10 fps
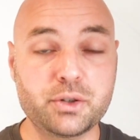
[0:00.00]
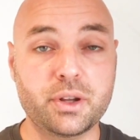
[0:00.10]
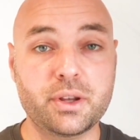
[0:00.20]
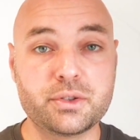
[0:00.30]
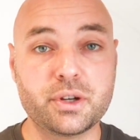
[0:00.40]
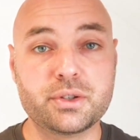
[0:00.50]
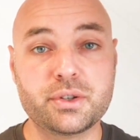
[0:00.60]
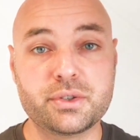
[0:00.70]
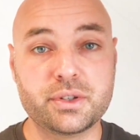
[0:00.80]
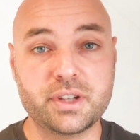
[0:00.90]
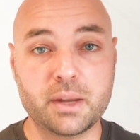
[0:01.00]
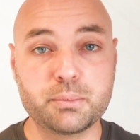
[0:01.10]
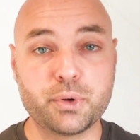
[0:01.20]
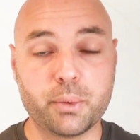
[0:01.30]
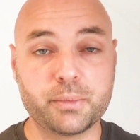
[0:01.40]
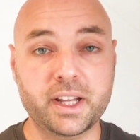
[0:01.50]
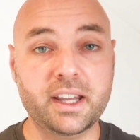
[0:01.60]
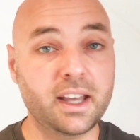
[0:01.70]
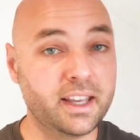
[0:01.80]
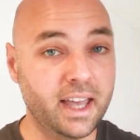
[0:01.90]
So make sure those searches are done
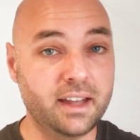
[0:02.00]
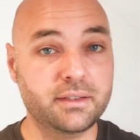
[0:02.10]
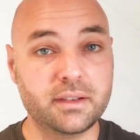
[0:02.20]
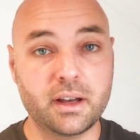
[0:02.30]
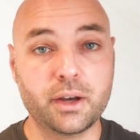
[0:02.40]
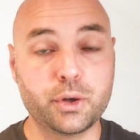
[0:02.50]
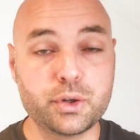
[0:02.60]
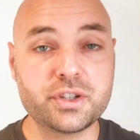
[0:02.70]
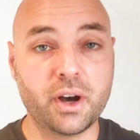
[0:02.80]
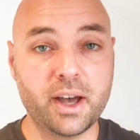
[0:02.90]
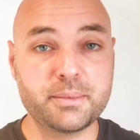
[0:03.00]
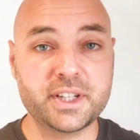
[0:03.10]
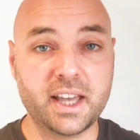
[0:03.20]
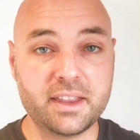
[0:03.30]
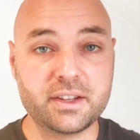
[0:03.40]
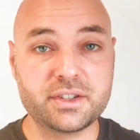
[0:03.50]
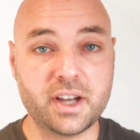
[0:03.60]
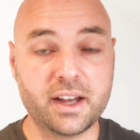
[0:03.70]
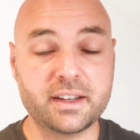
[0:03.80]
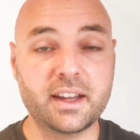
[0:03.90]
promptly. Again, a good time to
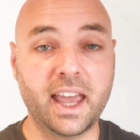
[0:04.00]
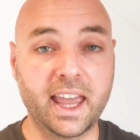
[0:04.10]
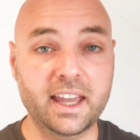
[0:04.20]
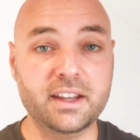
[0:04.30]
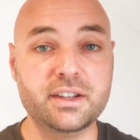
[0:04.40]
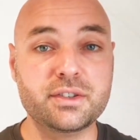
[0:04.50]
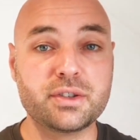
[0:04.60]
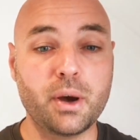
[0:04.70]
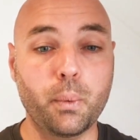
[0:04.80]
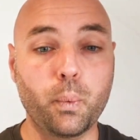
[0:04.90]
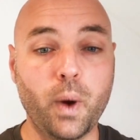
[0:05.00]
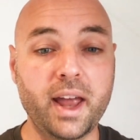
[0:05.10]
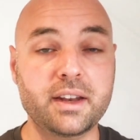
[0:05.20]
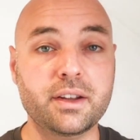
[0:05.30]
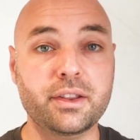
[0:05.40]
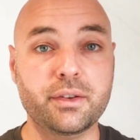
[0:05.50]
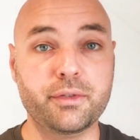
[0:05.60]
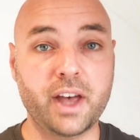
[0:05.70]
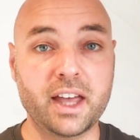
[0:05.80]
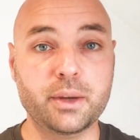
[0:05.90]
get this done is
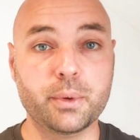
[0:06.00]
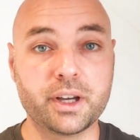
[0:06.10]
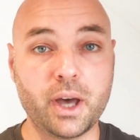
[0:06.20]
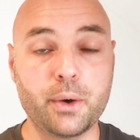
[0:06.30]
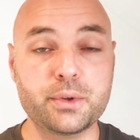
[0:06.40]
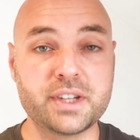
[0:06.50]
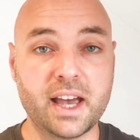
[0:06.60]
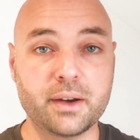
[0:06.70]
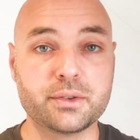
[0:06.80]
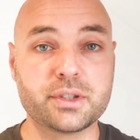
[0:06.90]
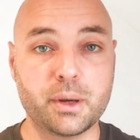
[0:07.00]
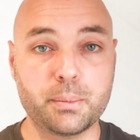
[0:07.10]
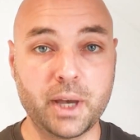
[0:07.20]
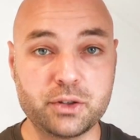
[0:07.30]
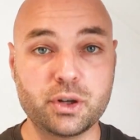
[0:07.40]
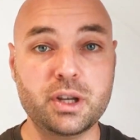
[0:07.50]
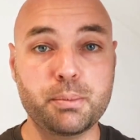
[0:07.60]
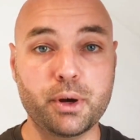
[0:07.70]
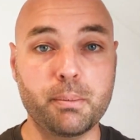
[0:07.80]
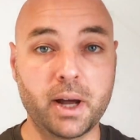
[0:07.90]
when the valuer goes out. So
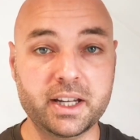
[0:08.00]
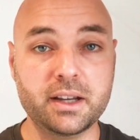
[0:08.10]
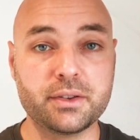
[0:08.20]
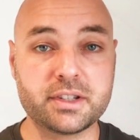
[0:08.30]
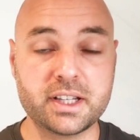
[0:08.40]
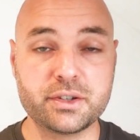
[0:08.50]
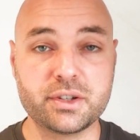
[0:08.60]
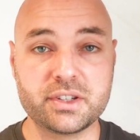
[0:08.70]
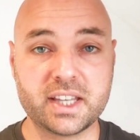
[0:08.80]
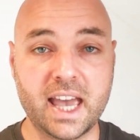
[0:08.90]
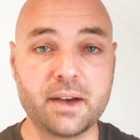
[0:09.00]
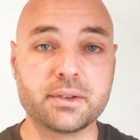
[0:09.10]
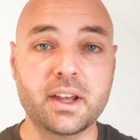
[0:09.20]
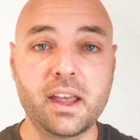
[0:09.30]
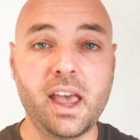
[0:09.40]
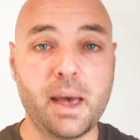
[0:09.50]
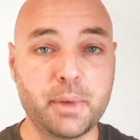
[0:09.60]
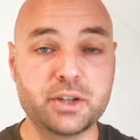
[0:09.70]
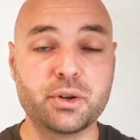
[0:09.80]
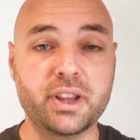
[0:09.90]
make sure you put money on the solicitor's account
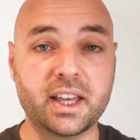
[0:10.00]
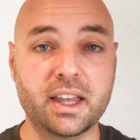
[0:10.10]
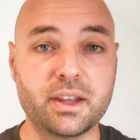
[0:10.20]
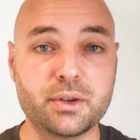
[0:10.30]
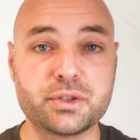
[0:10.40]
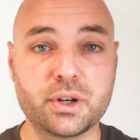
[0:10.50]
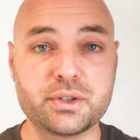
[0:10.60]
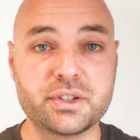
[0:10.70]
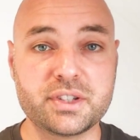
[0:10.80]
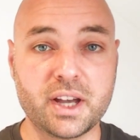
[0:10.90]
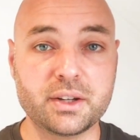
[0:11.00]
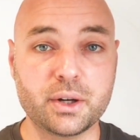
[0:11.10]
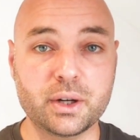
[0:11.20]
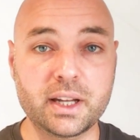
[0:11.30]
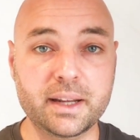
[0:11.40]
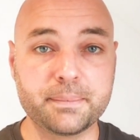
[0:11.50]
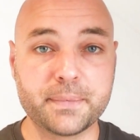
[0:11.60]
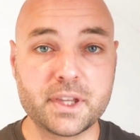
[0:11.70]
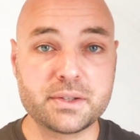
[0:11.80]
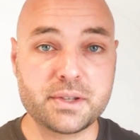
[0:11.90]
and make sure they get those searches done
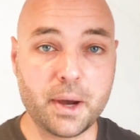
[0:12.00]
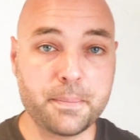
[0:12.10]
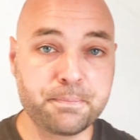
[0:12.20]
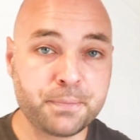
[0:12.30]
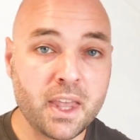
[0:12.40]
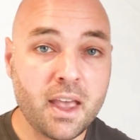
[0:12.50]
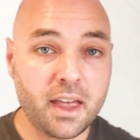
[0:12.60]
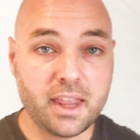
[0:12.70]
early. So